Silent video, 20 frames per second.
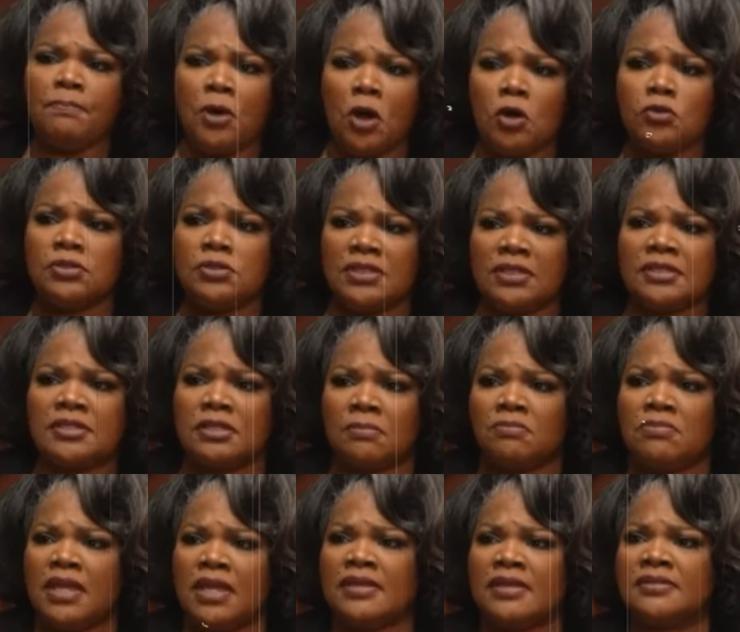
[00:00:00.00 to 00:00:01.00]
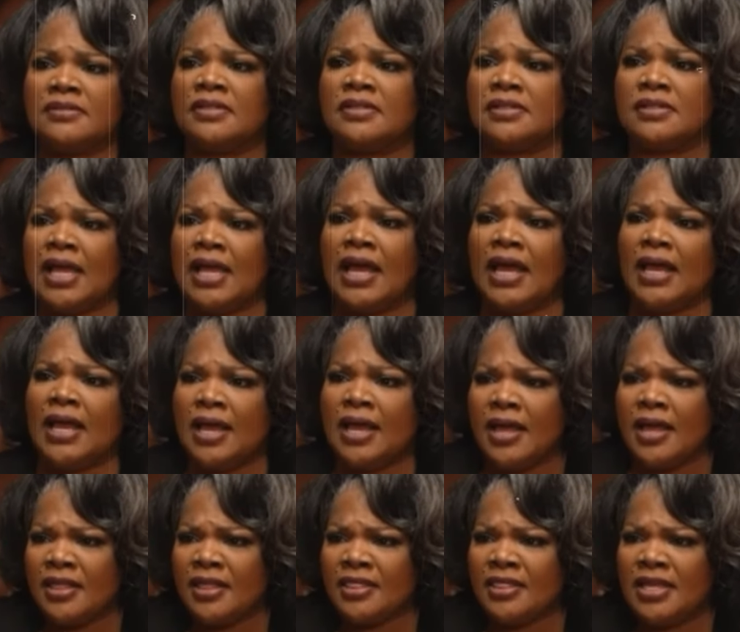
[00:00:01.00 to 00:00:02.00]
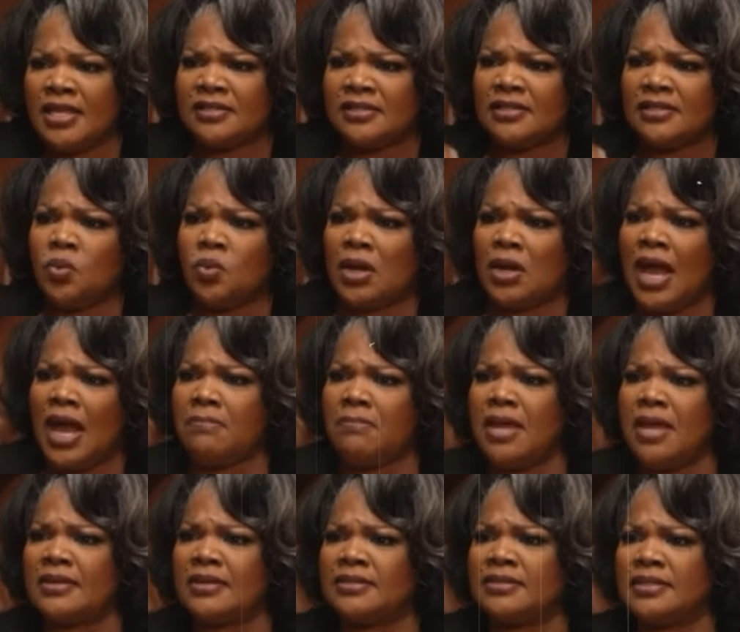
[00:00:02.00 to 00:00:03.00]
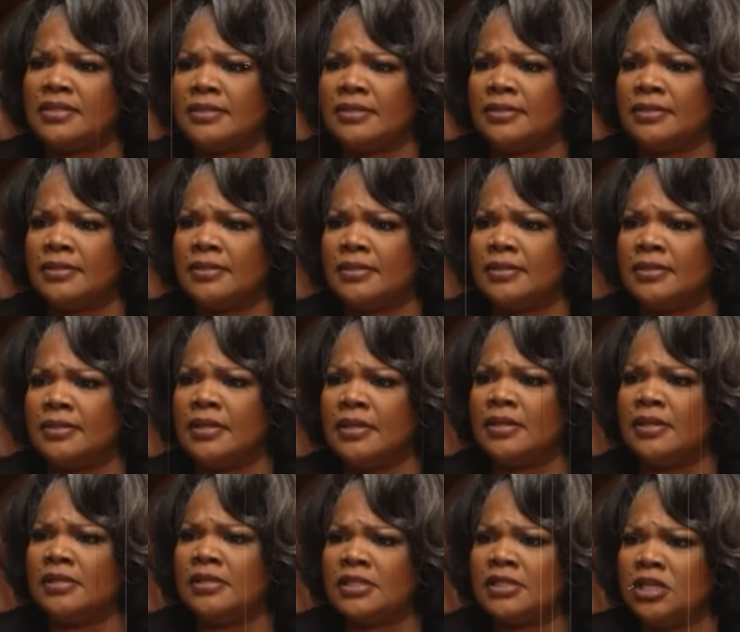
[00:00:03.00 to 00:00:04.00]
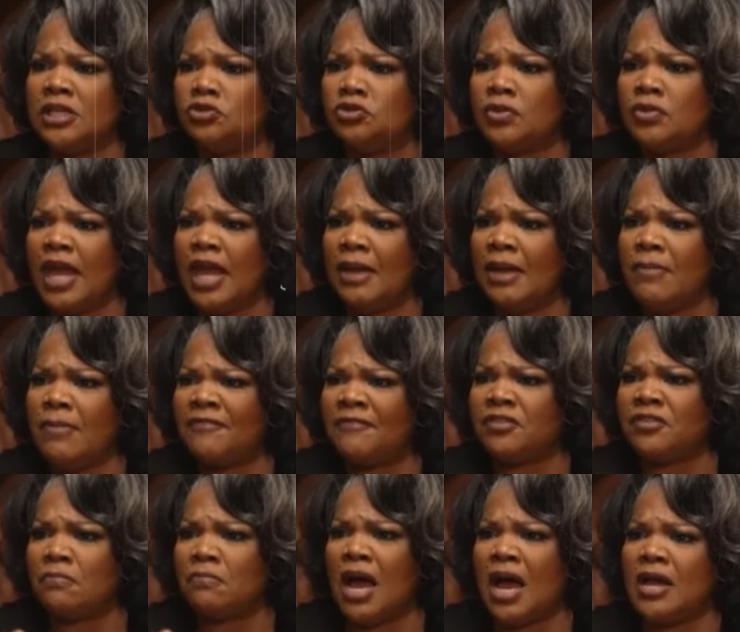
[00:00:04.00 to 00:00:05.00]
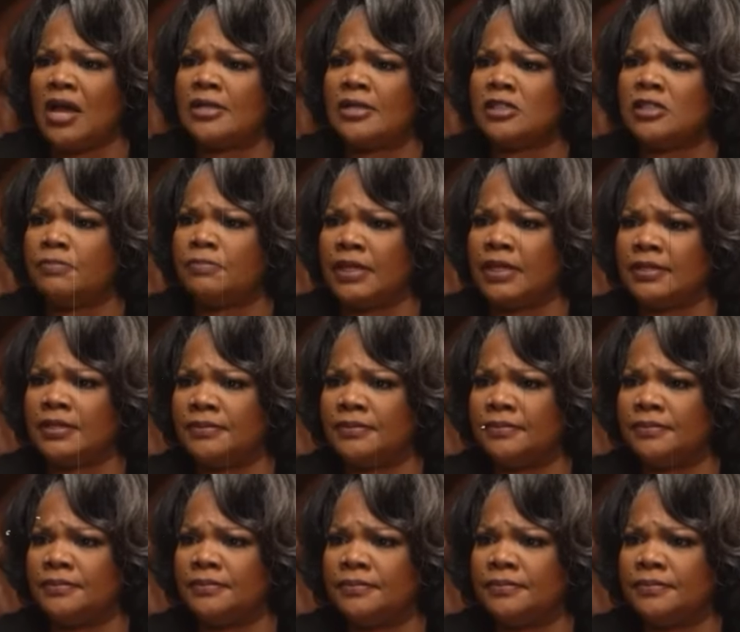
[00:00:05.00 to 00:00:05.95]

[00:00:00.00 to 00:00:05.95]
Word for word: then I posted some things to say, this is what I meant. See, you came after my husband.